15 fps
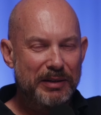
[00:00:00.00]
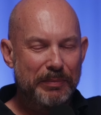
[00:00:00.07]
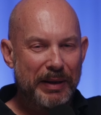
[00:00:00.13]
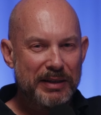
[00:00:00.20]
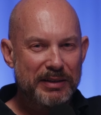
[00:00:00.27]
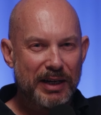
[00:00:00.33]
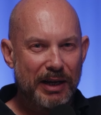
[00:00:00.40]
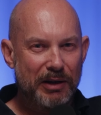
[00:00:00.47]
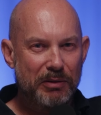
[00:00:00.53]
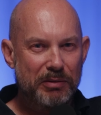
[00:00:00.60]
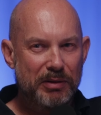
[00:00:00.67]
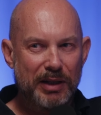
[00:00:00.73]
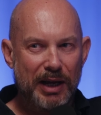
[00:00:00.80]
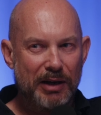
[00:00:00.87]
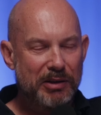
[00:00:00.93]
depends how
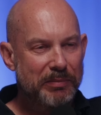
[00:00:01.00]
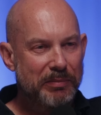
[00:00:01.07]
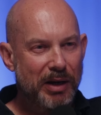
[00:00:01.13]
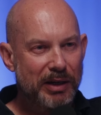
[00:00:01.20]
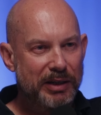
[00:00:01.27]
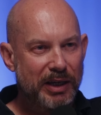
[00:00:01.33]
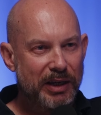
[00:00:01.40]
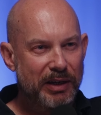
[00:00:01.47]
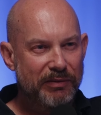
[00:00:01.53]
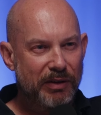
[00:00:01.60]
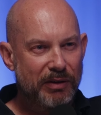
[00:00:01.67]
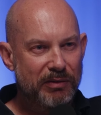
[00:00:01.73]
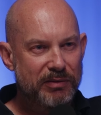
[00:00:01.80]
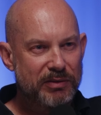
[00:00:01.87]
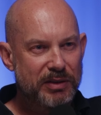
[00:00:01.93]
the market
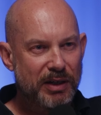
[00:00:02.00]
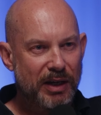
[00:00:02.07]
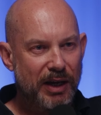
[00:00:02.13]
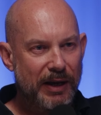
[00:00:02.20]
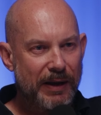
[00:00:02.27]
evolves.